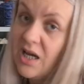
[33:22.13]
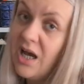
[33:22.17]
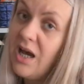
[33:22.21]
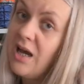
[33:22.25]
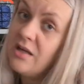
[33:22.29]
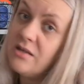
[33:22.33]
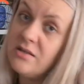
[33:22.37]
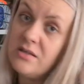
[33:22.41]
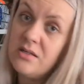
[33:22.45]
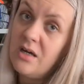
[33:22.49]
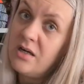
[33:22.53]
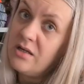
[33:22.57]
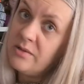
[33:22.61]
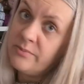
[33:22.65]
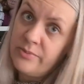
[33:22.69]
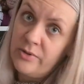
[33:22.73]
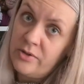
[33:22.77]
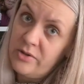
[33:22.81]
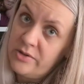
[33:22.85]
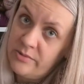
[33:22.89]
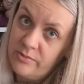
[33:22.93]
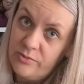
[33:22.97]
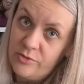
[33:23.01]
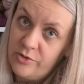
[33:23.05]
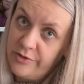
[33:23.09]
I
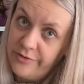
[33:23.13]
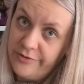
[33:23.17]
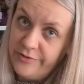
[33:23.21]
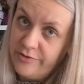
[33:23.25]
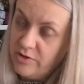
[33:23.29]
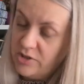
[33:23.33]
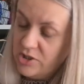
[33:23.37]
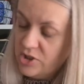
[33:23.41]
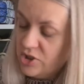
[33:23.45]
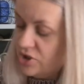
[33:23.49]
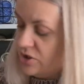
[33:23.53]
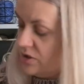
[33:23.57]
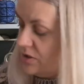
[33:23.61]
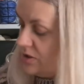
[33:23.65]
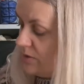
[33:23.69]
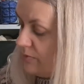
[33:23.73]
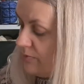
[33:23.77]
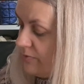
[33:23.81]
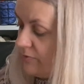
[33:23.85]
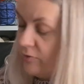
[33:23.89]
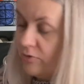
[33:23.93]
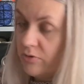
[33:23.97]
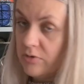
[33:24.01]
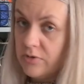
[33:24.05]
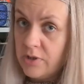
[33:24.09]
bought more Finnish
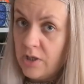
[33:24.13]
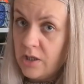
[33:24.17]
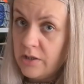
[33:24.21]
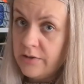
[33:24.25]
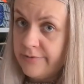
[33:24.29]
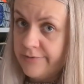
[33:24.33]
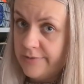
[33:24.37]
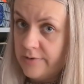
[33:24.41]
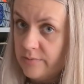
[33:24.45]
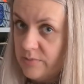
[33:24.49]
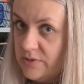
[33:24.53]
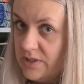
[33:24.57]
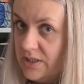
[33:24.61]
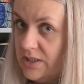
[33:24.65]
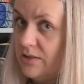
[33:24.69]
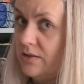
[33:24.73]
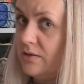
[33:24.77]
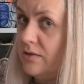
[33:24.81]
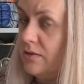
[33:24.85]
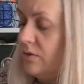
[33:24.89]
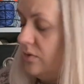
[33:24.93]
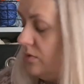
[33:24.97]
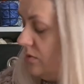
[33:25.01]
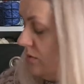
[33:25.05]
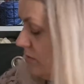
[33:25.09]
sheepwool, not from
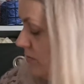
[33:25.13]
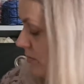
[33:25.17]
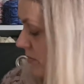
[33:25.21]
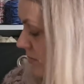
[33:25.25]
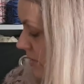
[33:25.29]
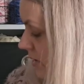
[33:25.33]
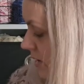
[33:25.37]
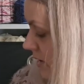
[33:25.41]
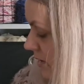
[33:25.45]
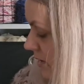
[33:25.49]
Tititu, but